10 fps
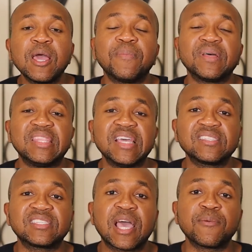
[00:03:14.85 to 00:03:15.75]
but
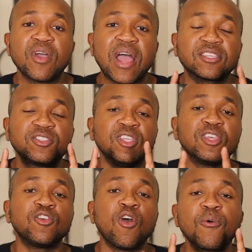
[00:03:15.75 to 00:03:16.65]
this time you're actually
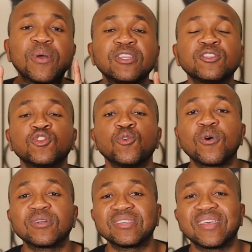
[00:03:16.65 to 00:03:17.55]
going
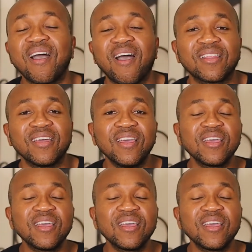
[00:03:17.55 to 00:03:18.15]
towards God.